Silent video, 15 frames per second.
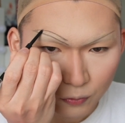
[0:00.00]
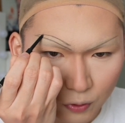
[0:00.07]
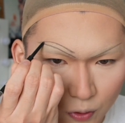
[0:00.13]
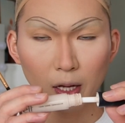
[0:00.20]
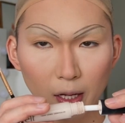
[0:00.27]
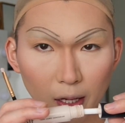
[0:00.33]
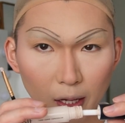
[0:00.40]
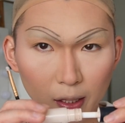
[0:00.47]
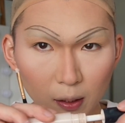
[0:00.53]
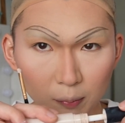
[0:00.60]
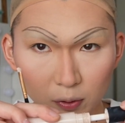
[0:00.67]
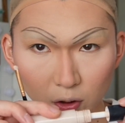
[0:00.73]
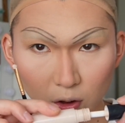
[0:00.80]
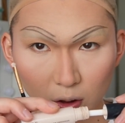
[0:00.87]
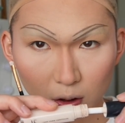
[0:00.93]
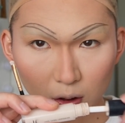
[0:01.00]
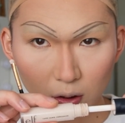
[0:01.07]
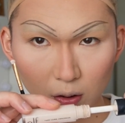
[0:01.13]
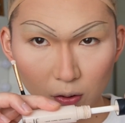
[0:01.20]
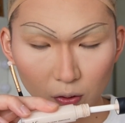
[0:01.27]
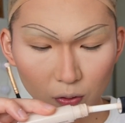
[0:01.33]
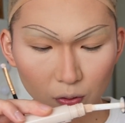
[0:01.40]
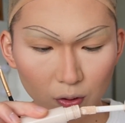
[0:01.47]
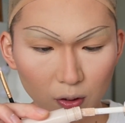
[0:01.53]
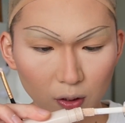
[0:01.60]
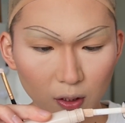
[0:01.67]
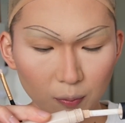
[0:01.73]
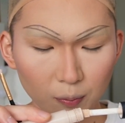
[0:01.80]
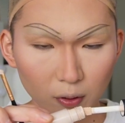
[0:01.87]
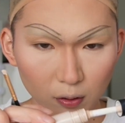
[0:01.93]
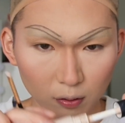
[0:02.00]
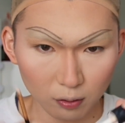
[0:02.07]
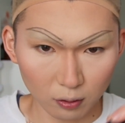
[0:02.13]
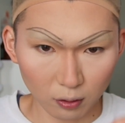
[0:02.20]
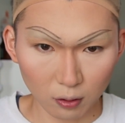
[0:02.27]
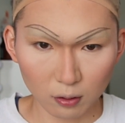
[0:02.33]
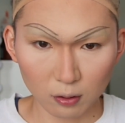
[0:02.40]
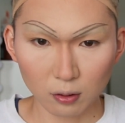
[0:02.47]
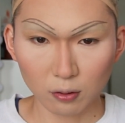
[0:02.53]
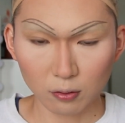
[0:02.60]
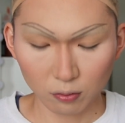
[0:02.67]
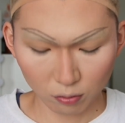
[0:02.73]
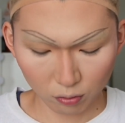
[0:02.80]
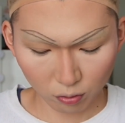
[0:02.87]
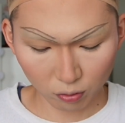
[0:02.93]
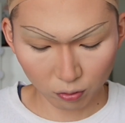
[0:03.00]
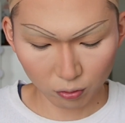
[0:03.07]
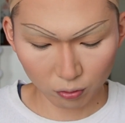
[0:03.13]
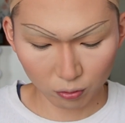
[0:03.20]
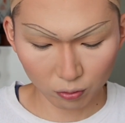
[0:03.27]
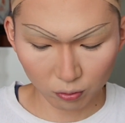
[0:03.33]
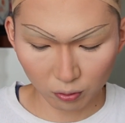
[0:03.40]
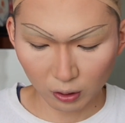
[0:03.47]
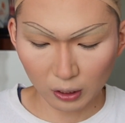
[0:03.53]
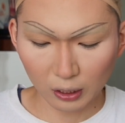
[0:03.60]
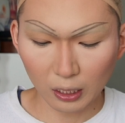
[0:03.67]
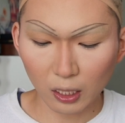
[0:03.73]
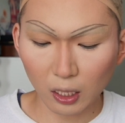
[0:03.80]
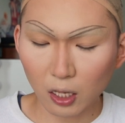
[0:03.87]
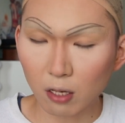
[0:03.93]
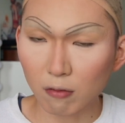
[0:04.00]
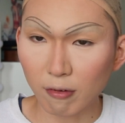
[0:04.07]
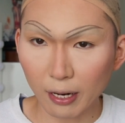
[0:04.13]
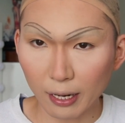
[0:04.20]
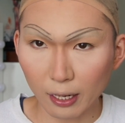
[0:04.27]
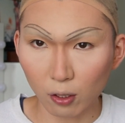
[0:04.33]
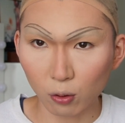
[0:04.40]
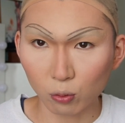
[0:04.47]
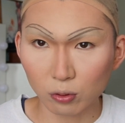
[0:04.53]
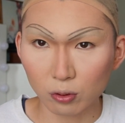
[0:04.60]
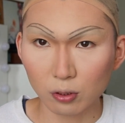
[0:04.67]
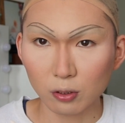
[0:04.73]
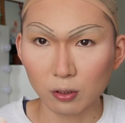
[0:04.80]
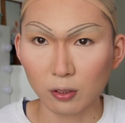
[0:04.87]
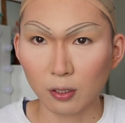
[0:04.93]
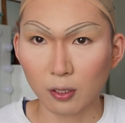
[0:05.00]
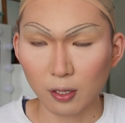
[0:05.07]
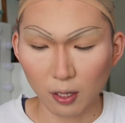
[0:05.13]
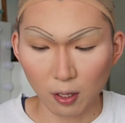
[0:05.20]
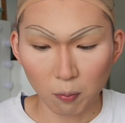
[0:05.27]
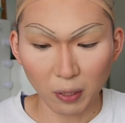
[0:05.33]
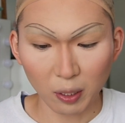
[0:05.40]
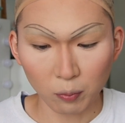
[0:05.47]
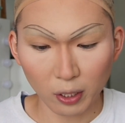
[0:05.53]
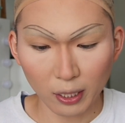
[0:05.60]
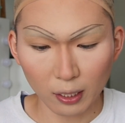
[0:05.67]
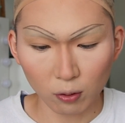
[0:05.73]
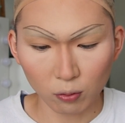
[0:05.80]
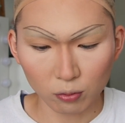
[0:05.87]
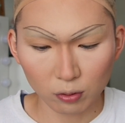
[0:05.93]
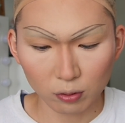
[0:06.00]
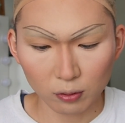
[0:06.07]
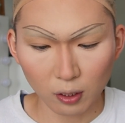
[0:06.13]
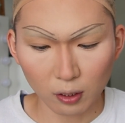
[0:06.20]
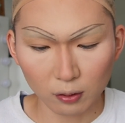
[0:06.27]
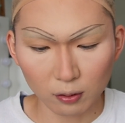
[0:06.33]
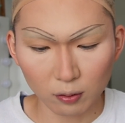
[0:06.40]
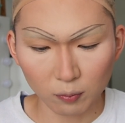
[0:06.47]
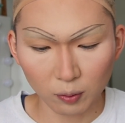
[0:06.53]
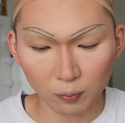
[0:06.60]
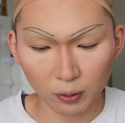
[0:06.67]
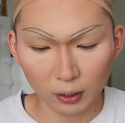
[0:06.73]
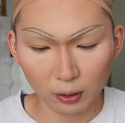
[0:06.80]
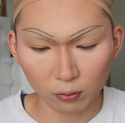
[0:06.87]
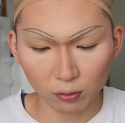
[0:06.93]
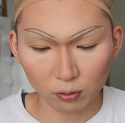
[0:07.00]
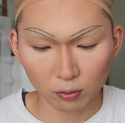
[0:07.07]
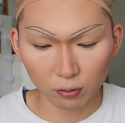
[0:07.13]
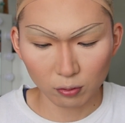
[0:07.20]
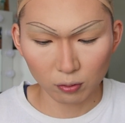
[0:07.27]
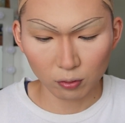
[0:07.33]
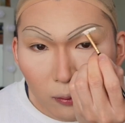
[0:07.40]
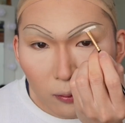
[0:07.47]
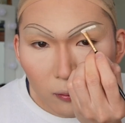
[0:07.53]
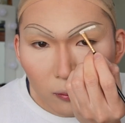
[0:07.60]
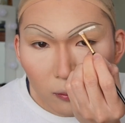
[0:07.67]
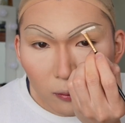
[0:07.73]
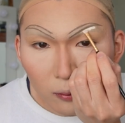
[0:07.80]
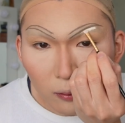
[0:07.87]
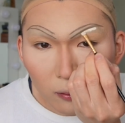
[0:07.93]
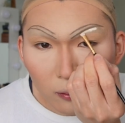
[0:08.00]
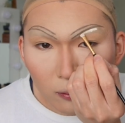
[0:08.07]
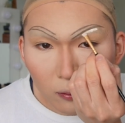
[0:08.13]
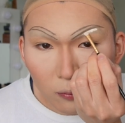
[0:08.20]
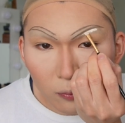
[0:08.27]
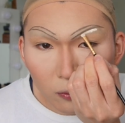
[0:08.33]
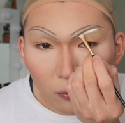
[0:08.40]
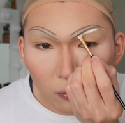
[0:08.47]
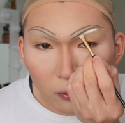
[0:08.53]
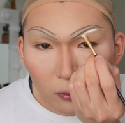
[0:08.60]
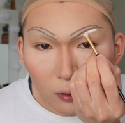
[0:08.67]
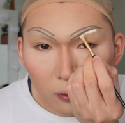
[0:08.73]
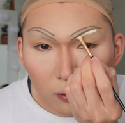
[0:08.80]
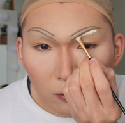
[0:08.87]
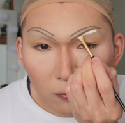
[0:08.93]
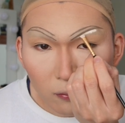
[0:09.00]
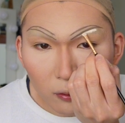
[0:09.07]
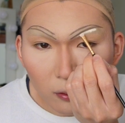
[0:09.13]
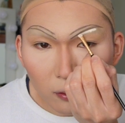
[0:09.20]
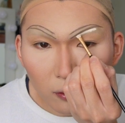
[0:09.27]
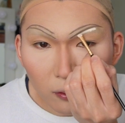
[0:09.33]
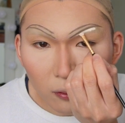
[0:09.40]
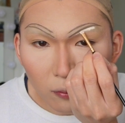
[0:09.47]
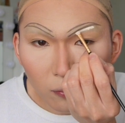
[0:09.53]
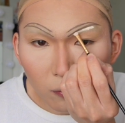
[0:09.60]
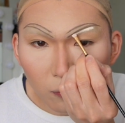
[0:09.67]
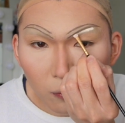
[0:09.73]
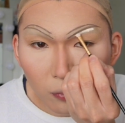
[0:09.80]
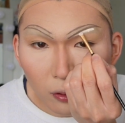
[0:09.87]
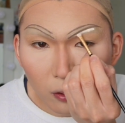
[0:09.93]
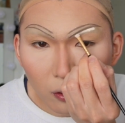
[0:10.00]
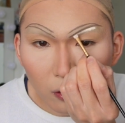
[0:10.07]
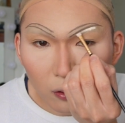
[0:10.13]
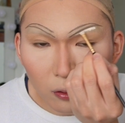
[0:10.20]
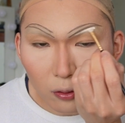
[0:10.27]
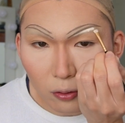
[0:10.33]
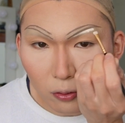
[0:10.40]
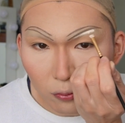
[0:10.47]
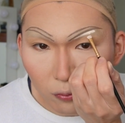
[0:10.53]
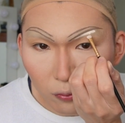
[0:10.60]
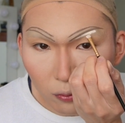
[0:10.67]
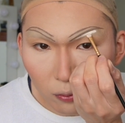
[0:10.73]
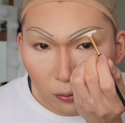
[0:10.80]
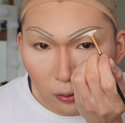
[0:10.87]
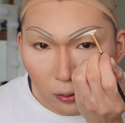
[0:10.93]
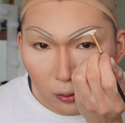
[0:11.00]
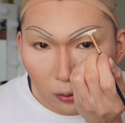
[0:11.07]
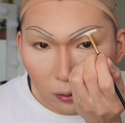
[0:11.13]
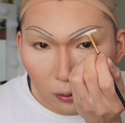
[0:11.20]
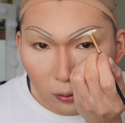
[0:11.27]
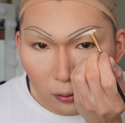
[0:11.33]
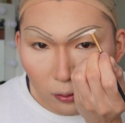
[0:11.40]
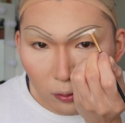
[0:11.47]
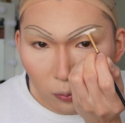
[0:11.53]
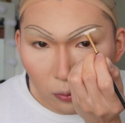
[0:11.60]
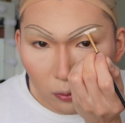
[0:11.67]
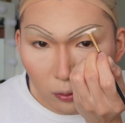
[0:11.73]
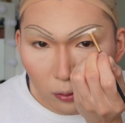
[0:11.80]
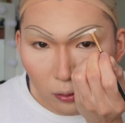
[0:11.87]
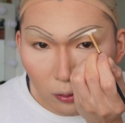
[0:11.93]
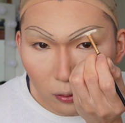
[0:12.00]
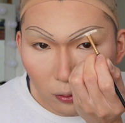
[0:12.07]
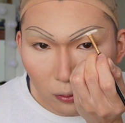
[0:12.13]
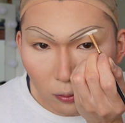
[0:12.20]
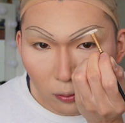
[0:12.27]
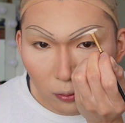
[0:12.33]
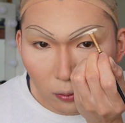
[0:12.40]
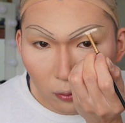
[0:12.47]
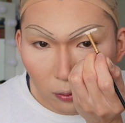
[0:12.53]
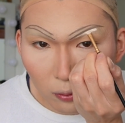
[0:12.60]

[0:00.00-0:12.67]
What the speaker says: And I'm just gonna use the same concealer to carve out my brows, under my brows. This is, I guess, the most satisfying part of doing eyebrows.